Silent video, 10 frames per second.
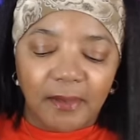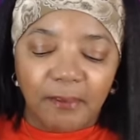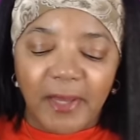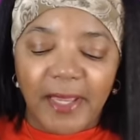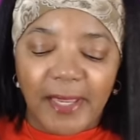
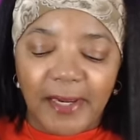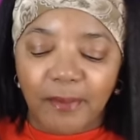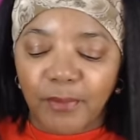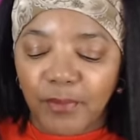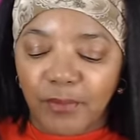my
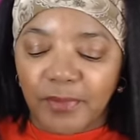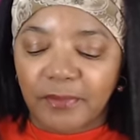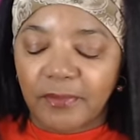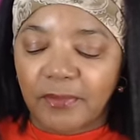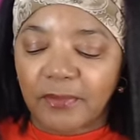amber
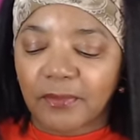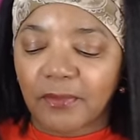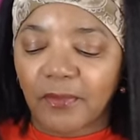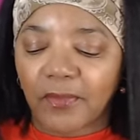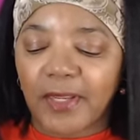one
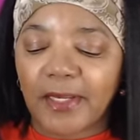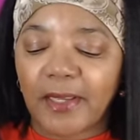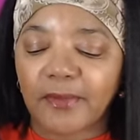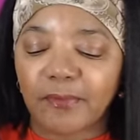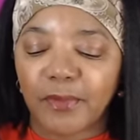ran
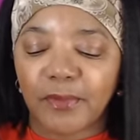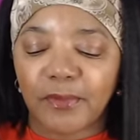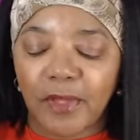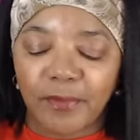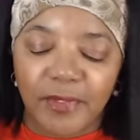out of
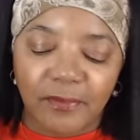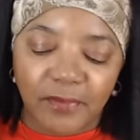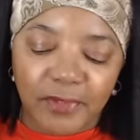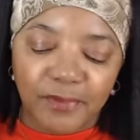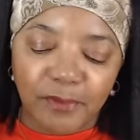bulb. I mean,
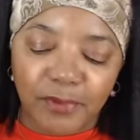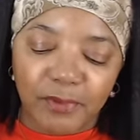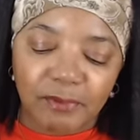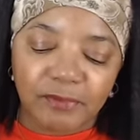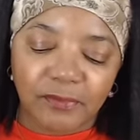one of the
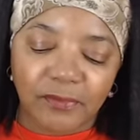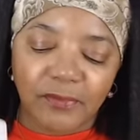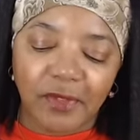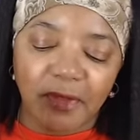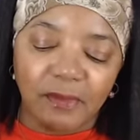bulbs
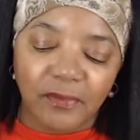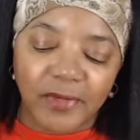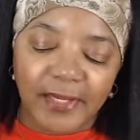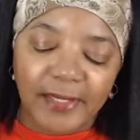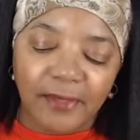uh,
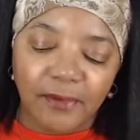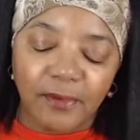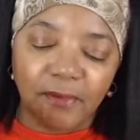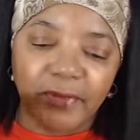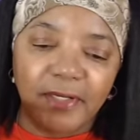ran out
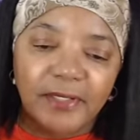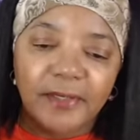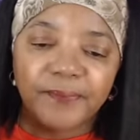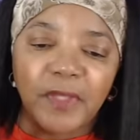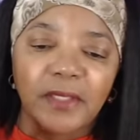already.
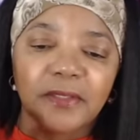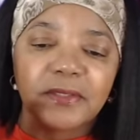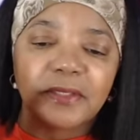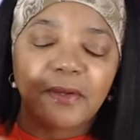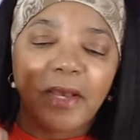
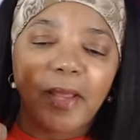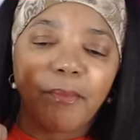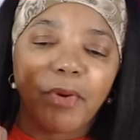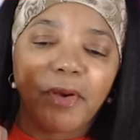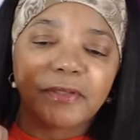So I
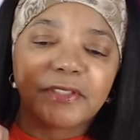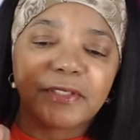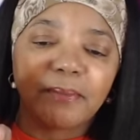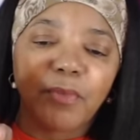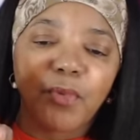bought
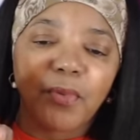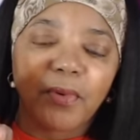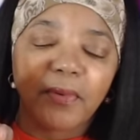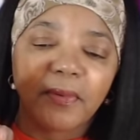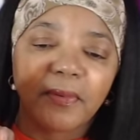some
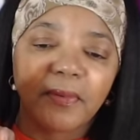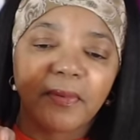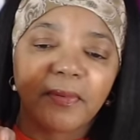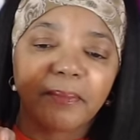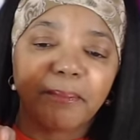more
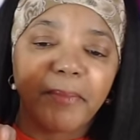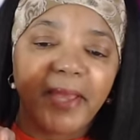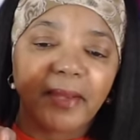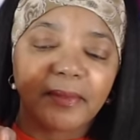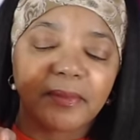
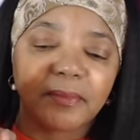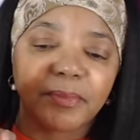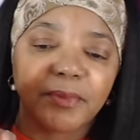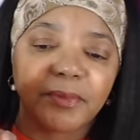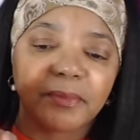backup
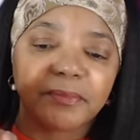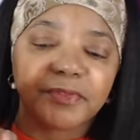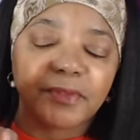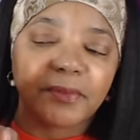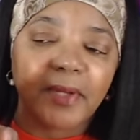bulbs.
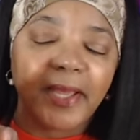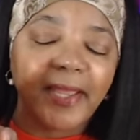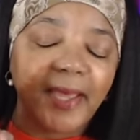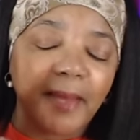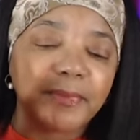So I
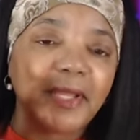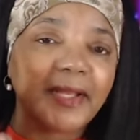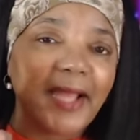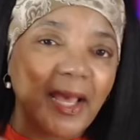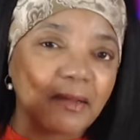I'm
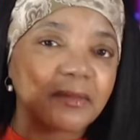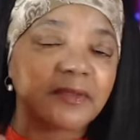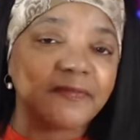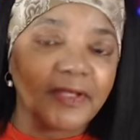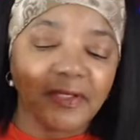not out
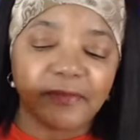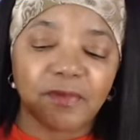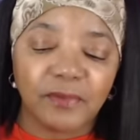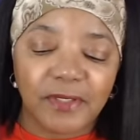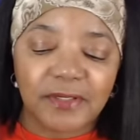of any of the
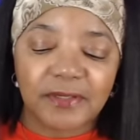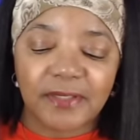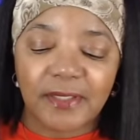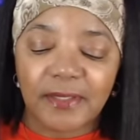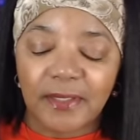ones
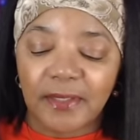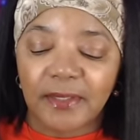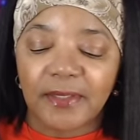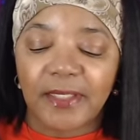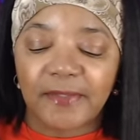that
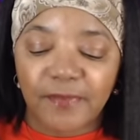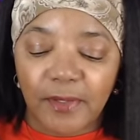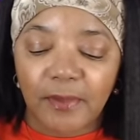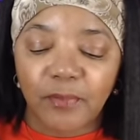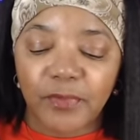they've
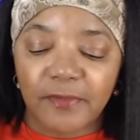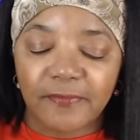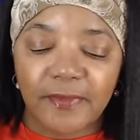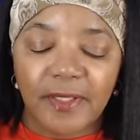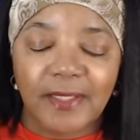come with.
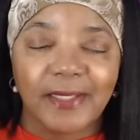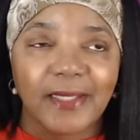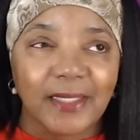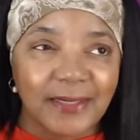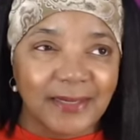Like
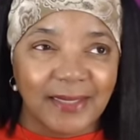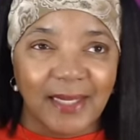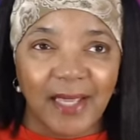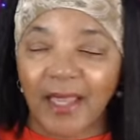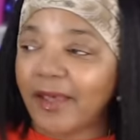I said, I
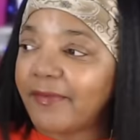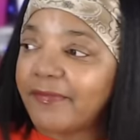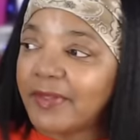have